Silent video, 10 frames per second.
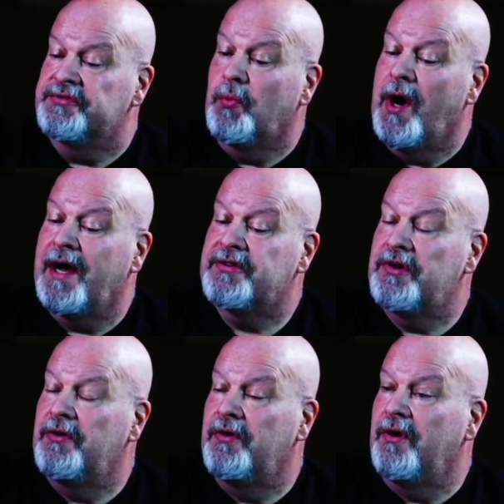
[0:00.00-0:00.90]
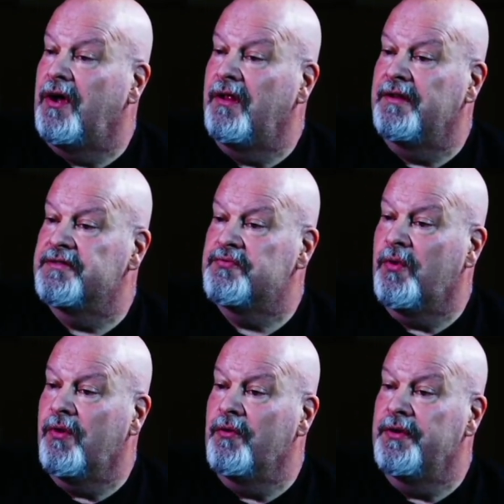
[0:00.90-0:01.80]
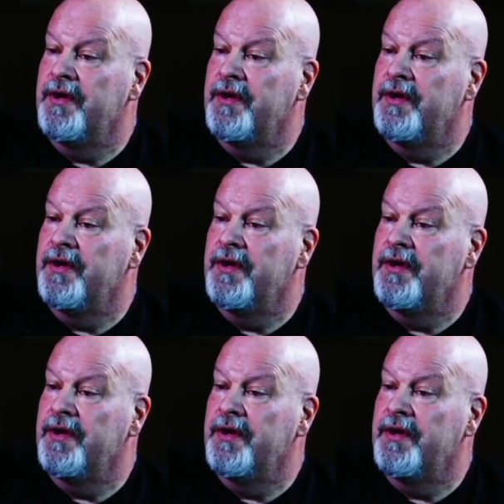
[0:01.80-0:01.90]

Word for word: Jesus walks all this